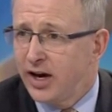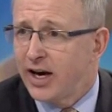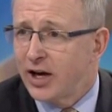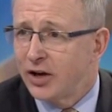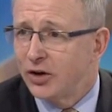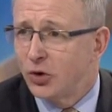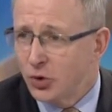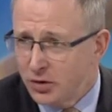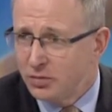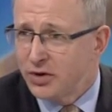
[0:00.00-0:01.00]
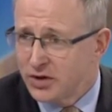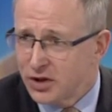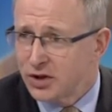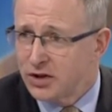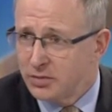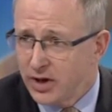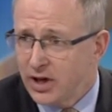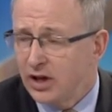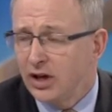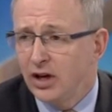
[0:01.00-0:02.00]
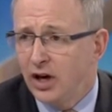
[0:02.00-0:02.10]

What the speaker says: a good position to be in.